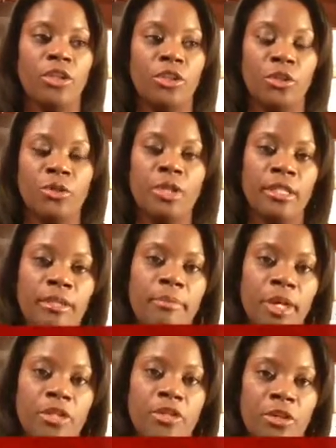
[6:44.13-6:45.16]
You need to
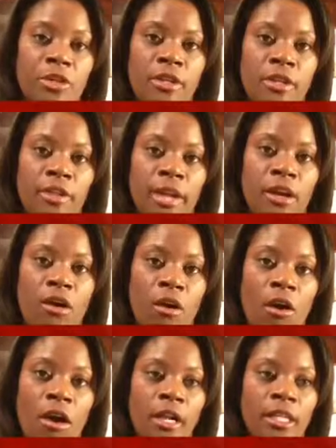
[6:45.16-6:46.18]
make sure that that
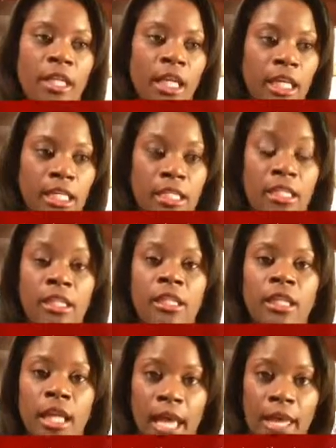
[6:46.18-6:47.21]
card is
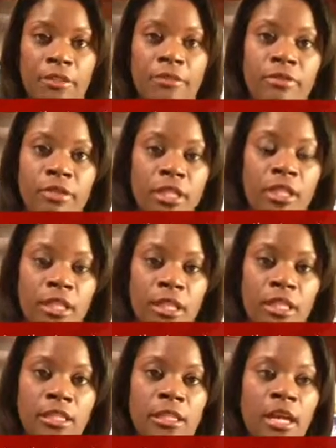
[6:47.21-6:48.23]
good at the
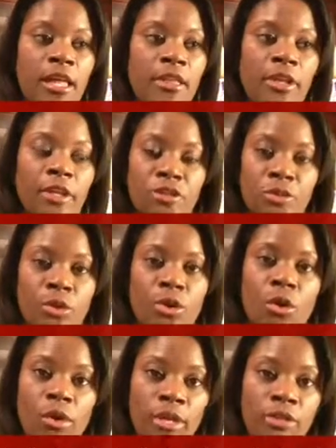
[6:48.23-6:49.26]
facilities that you're
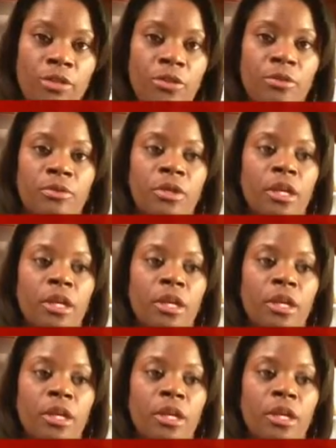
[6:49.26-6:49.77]
going to.